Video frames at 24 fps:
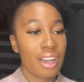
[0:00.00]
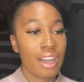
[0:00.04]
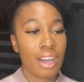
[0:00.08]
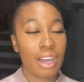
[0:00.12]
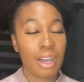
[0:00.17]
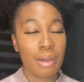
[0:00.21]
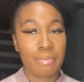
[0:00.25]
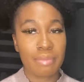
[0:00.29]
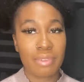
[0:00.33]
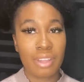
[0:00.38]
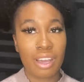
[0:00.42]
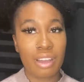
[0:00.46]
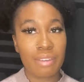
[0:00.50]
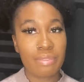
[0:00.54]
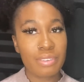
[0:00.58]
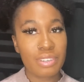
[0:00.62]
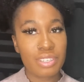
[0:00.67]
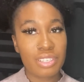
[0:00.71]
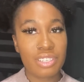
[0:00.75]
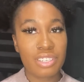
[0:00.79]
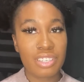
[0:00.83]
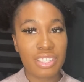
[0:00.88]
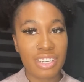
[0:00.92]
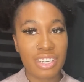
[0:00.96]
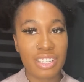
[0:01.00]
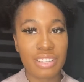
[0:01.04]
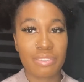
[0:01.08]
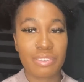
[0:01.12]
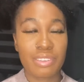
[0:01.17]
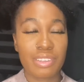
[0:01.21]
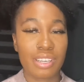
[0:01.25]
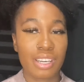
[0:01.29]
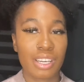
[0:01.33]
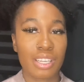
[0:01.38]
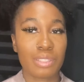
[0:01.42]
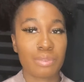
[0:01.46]
I'm not for sure if
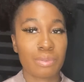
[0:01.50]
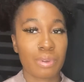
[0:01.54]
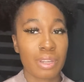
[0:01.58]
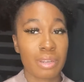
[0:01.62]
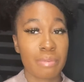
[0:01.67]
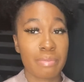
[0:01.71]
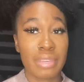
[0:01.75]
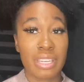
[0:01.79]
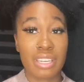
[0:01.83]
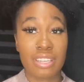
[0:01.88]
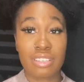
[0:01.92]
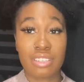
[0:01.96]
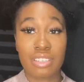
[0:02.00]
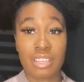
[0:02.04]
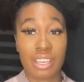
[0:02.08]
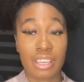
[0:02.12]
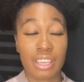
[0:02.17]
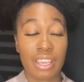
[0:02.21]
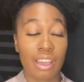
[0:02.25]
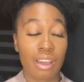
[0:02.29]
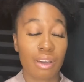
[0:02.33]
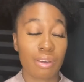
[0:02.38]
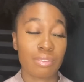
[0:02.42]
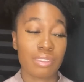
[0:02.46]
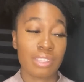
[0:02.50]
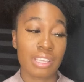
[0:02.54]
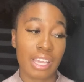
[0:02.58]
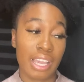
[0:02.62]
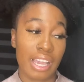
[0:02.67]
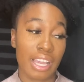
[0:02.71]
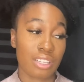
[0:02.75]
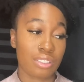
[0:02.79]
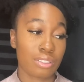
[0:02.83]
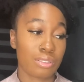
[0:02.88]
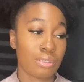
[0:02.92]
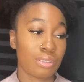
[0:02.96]
you guys wanted me to check out the
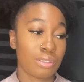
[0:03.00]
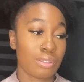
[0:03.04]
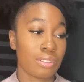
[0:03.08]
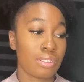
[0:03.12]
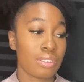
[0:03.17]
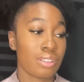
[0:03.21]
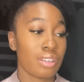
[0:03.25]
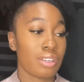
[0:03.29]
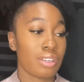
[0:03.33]
actual